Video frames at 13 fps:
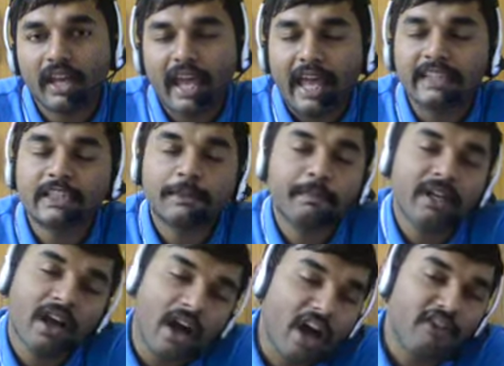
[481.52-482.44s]
and spin
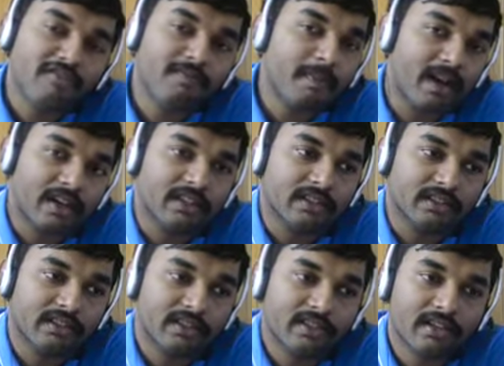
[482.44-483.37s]
half
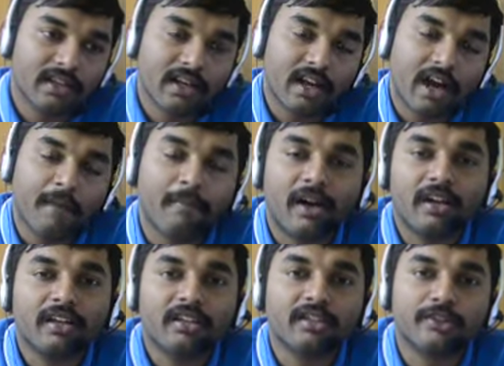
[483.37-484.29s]
particles are
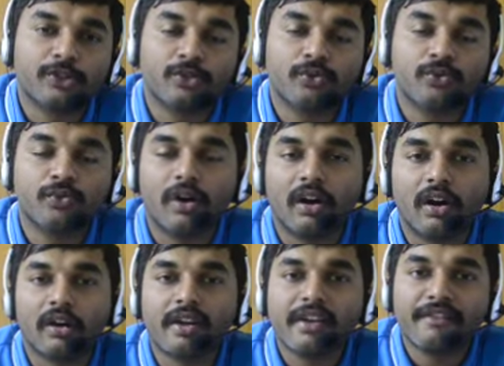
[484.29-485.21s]
particles who
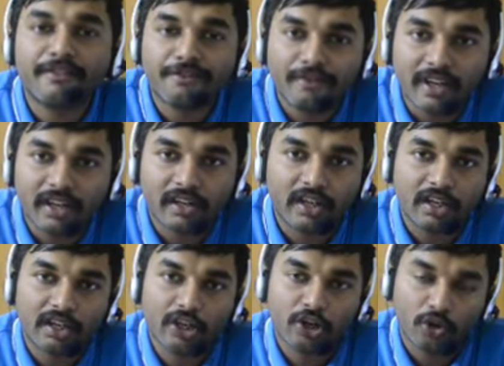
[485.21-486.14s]
are very
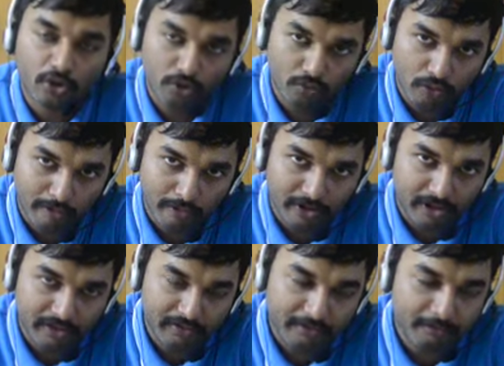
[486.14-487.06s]

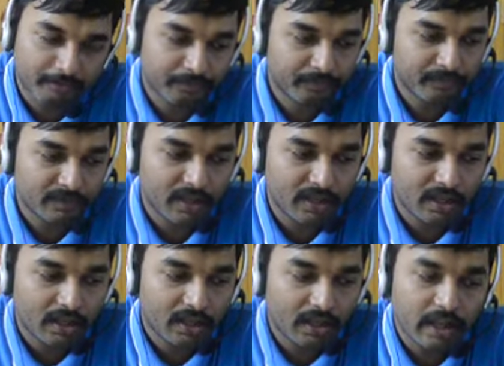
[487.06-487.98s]
non-cooperative.
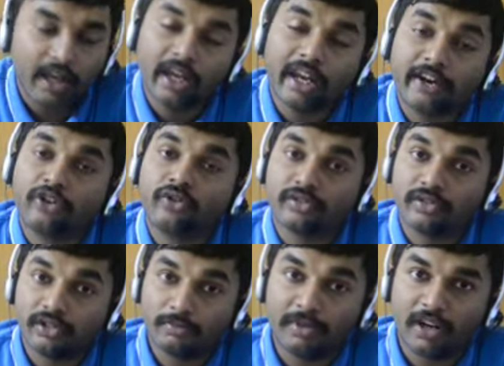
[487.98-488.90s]
Electrons are
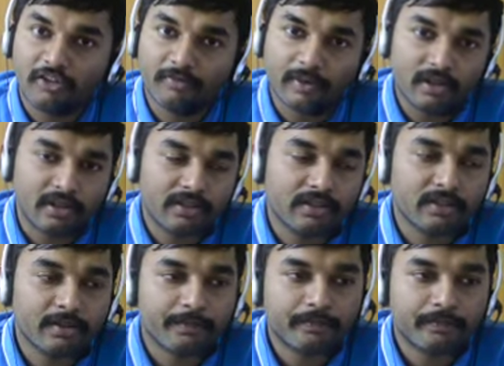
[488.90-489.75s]
spin half particles.